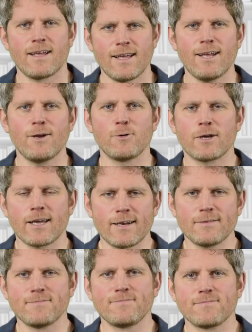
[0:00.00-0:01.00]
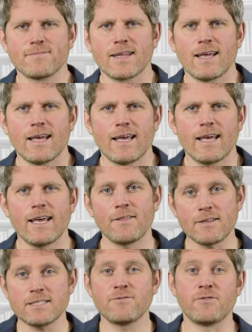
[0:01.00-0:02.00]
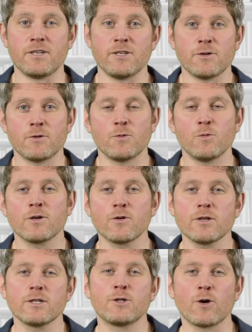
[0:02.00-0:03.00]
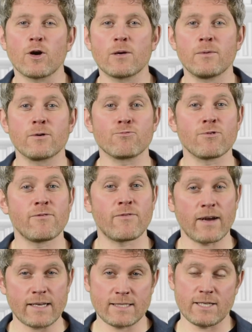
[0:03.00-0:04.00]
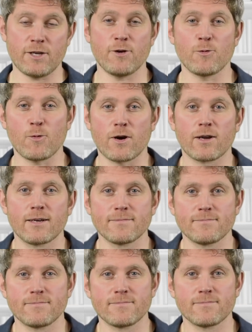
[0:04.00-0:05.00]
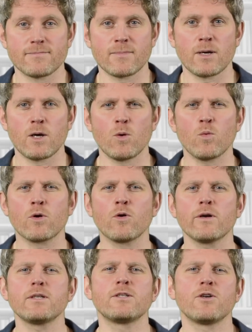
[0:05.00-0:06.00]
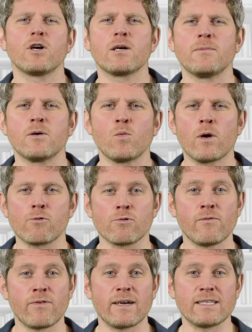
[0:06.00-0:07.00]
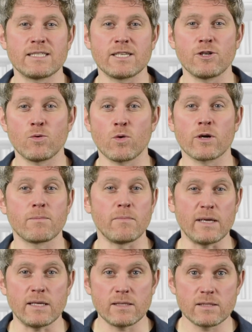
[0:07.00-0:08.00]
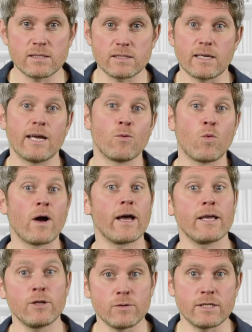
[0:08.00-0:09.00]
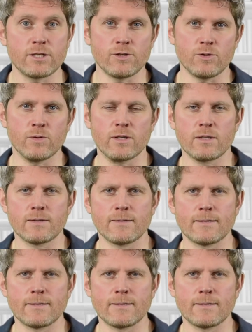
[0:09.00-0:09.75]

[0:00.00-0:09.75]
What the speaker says: Hello again. In this video, we're going to talk about revising your work. We're going to talk about what revising your work means and why you need to do it.